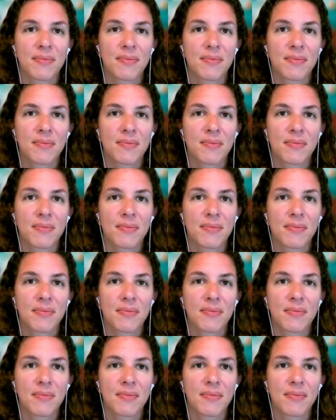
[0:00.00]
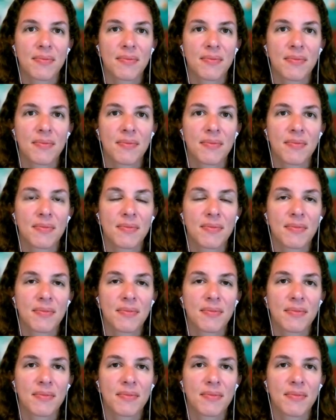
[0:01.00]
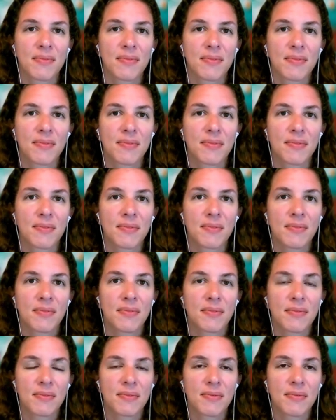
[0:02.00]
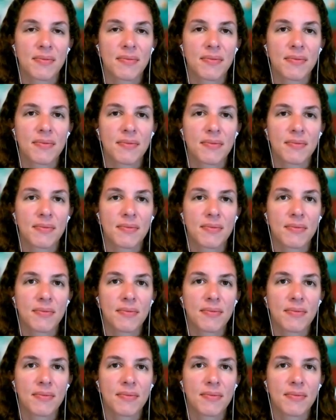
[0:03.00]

[no speech]